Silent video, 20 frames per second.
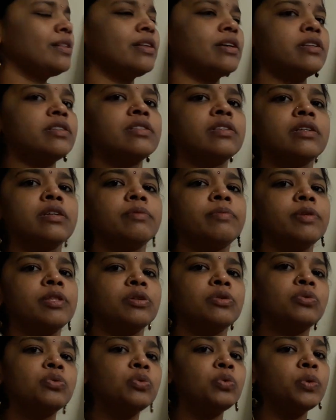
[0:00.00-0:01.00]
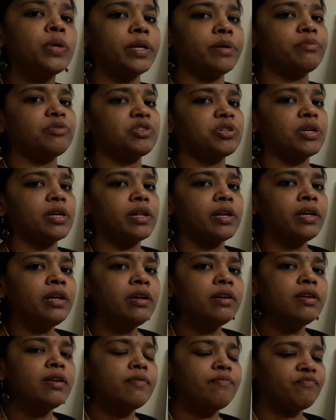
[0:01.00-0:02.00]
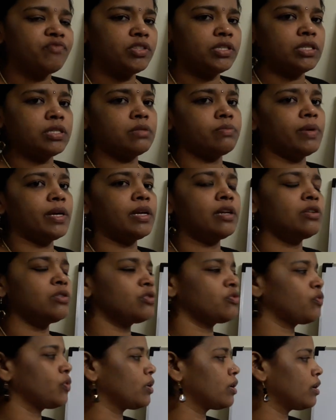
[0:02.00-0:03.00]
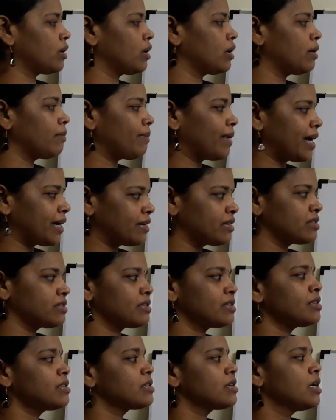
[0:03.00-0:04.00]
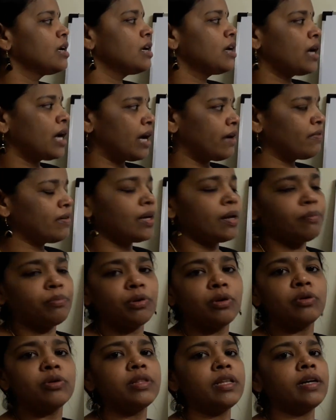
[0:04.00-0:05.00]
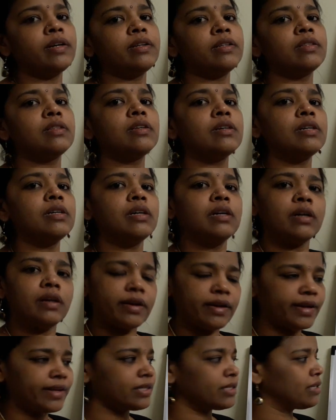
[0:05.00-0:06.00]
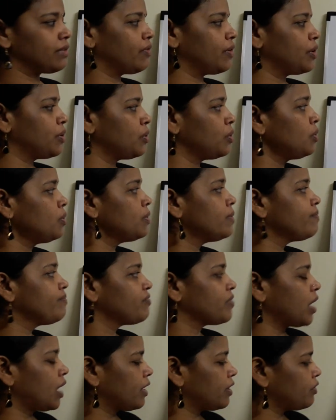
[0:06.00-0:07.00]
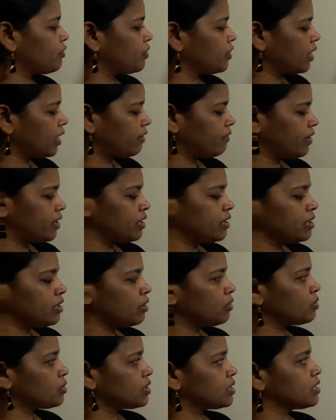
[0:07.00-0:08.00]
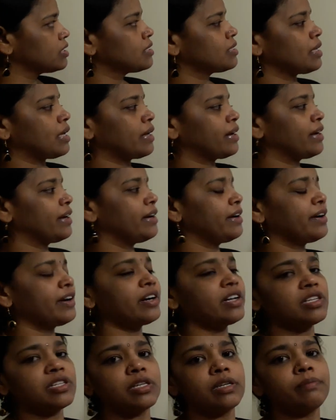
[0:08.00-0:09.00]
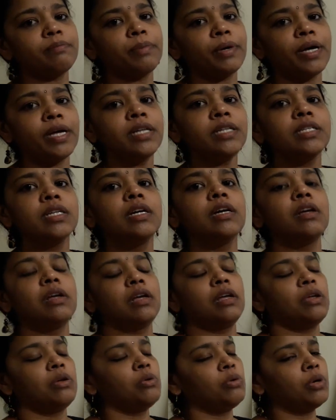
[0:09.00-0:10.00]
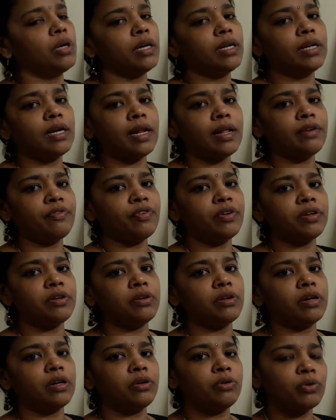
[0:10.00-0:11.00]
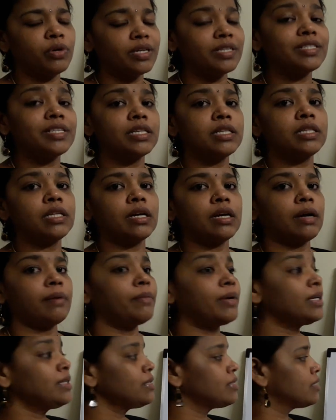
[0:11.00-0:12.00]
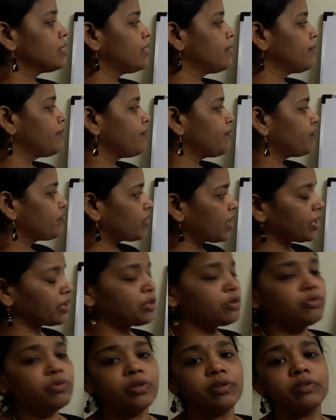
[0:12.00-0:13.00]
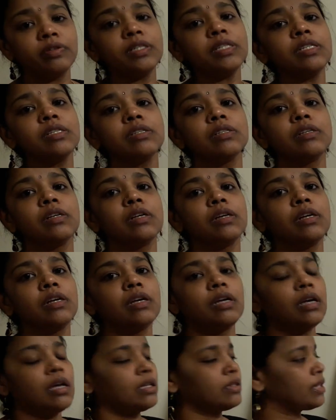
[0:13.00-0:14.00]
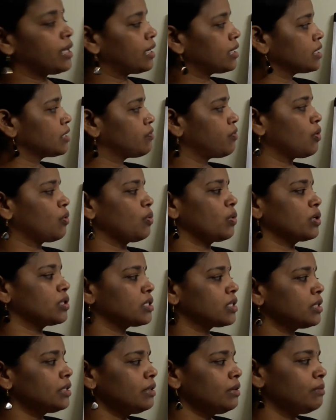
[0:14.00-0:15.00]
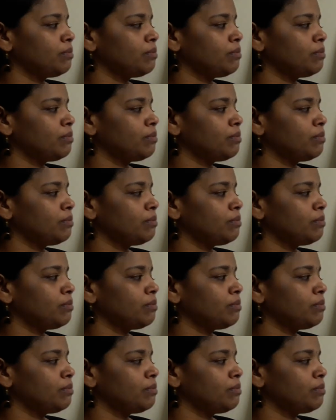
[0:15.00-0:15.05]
array, which is mainly used for matrices. I will upload that in the next video. And if you have any doubt in this array introduction part, you can clarify or you can send the comments. Thank you viewers. Thanks for watching. Please subscribe this channel.